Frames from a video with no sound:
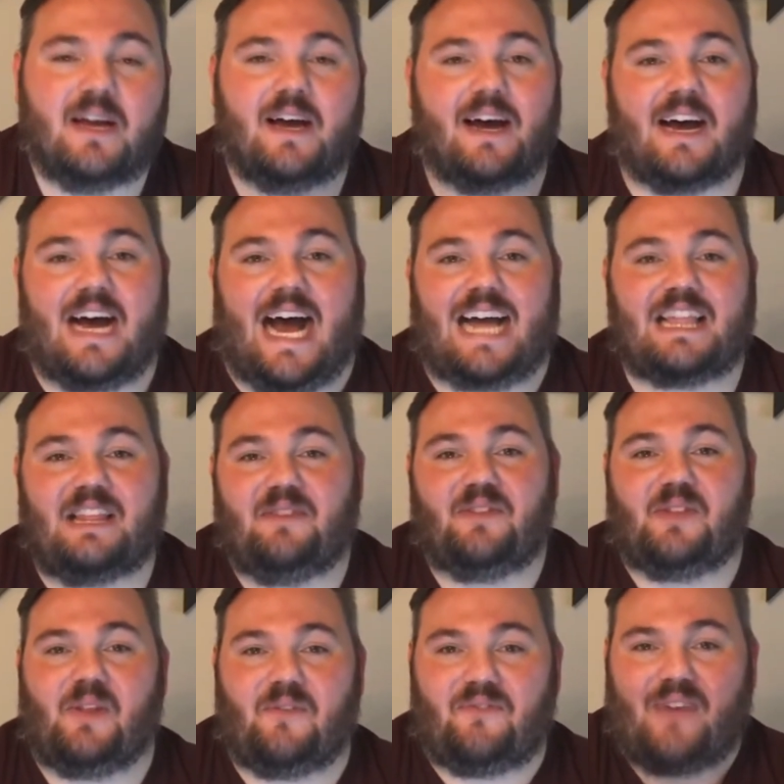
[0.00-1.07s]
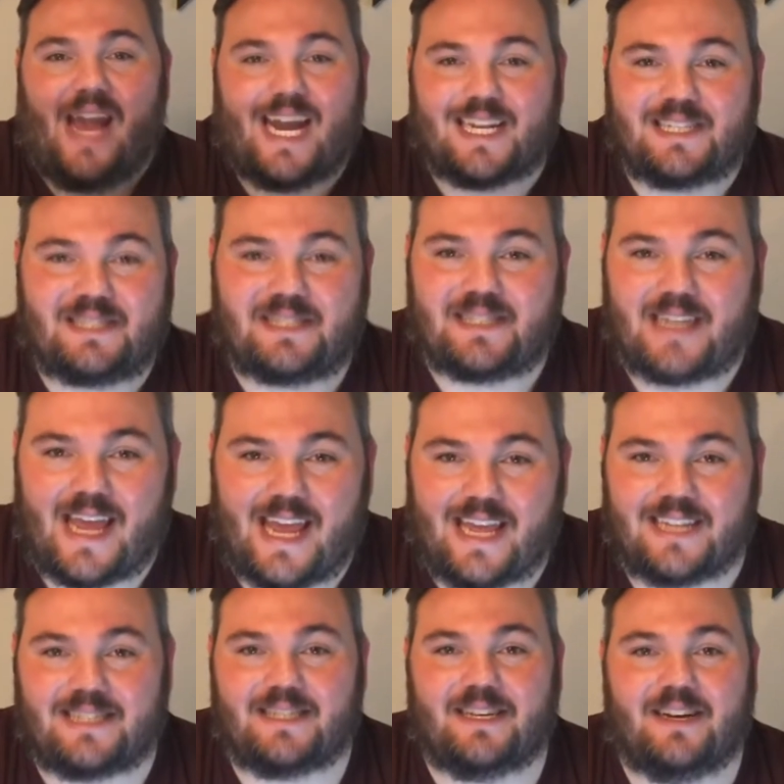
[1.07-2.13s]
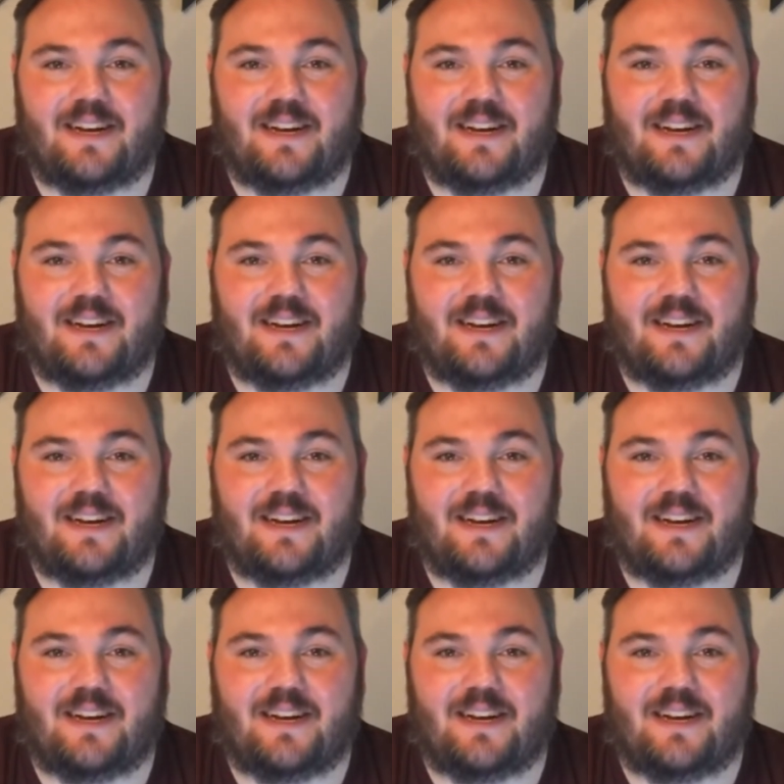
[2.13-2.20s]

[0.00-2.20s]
I live in the fattest state,